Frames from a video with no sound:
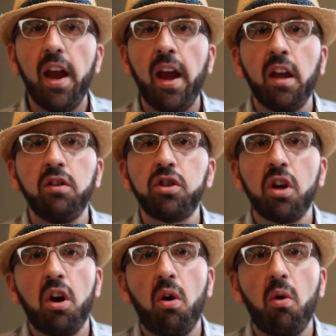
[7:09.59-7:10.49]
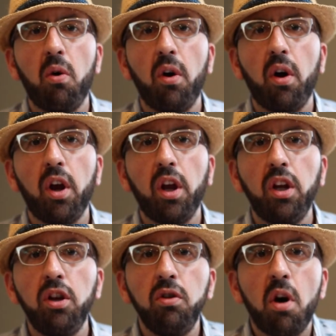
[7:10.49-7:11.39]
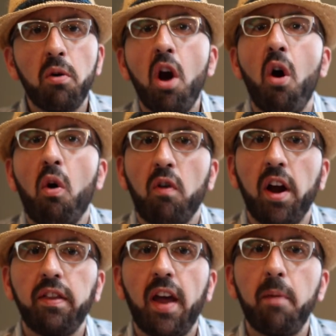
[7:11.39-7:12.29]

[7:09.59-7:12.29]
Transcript: And so you don't know, right?